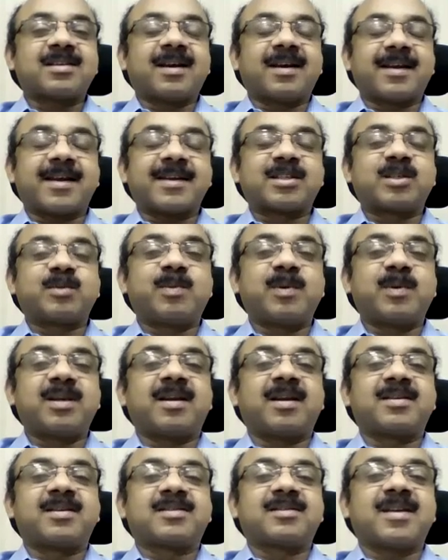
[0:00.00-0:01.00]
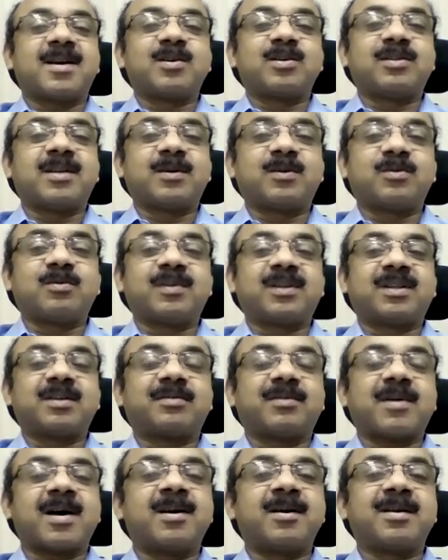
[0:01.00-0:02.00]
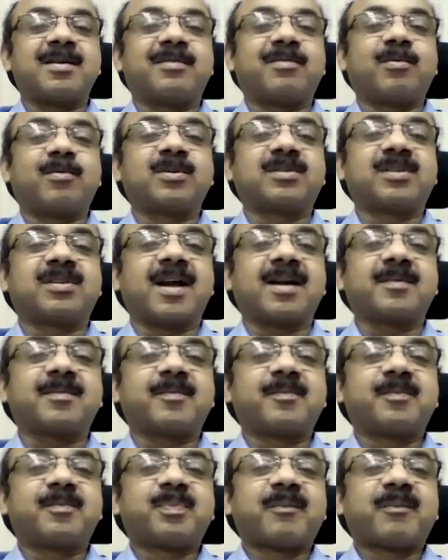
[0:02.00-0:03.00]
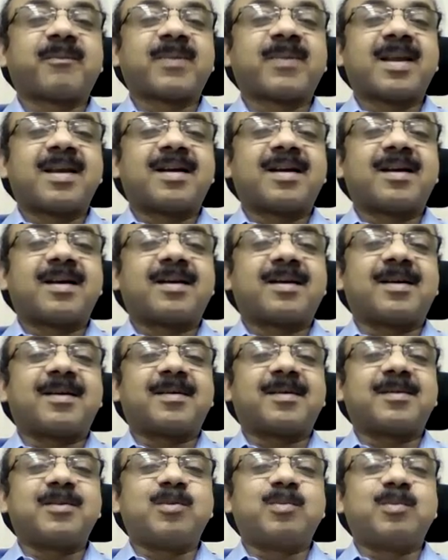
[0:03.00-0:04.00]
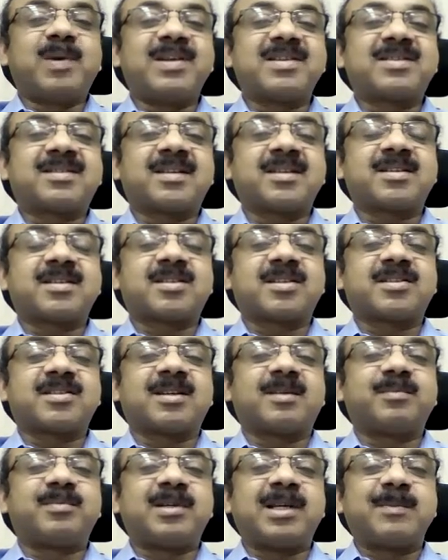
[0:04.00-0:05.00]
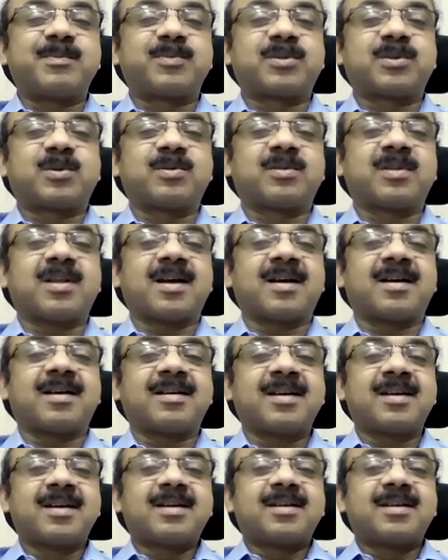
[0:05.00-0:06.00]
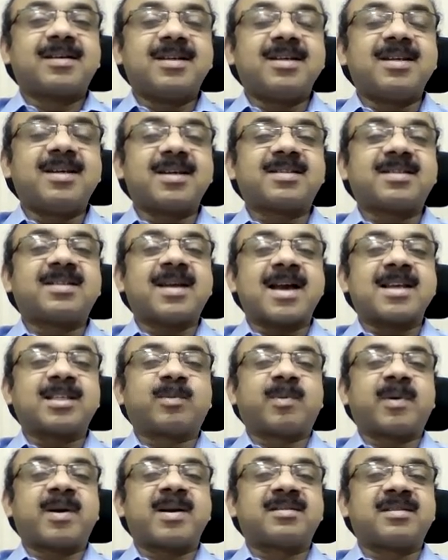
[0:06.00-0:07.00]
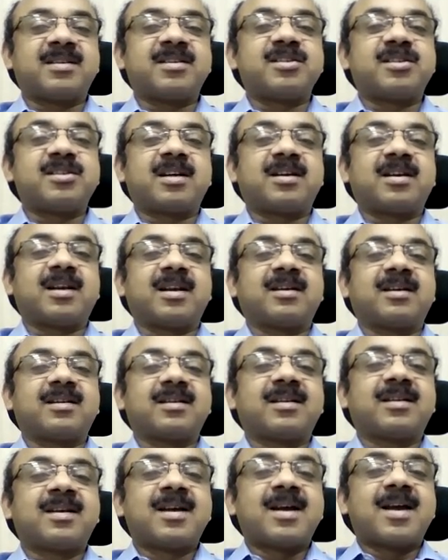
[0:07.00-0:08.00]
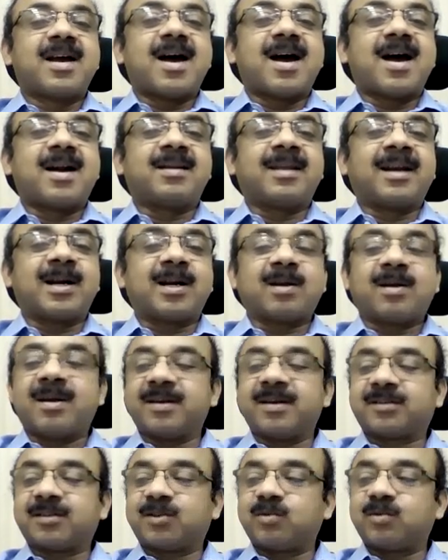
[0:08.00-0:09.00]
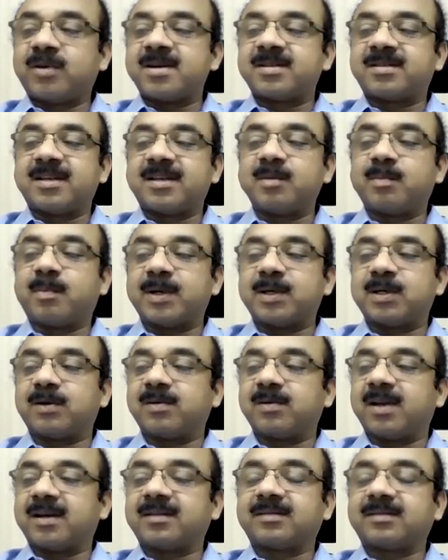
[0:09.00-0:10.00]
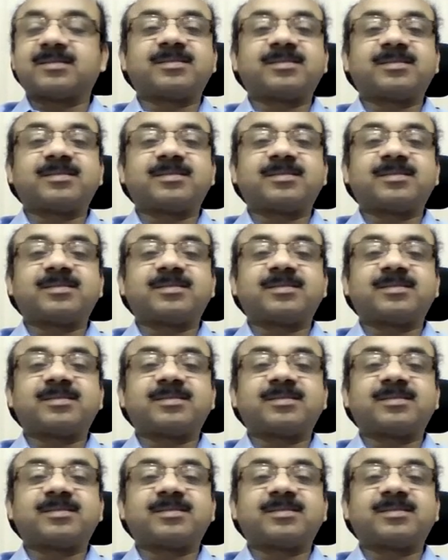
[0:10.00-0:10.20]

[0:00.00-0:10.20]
experience and that too with your All India fourth rank, yeah. you please suggest some tips to the ESE aspirants in general and electronics students in particular.